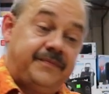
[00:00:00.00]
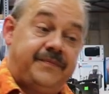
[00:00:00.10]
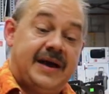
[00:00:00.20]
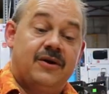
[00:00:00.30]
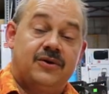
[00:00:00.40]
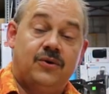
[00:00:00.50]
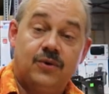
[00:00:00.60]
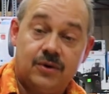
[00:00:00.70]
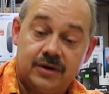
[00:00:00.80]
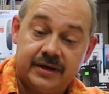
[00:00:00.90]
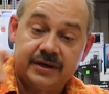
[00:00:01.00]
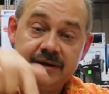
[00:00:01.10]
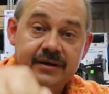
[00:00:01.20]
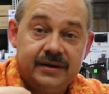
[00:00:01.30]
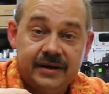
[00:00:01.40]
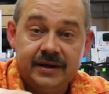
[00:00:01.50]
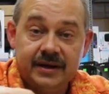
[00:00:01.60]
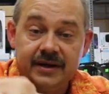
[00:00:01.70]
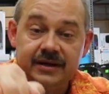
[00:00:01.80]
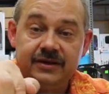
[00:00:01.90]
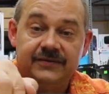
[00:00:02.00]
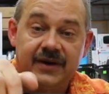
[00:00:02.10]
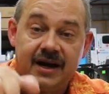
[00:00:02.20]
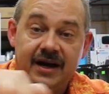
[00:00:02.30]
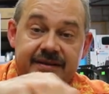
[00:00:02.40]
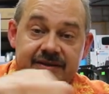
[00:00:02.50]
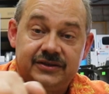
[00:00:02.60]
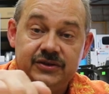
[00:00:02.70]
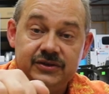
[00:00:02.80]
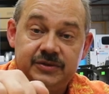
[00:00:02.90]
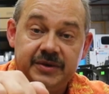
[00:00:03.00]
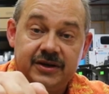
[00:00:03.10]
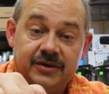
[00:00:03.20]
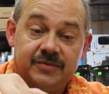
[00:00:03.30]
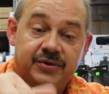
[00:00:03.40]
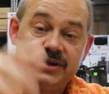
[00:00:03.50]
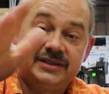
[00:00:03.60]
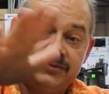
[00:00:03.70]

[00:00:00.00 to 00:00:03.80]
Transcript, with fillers: power cord. You've got the two speaker inputs.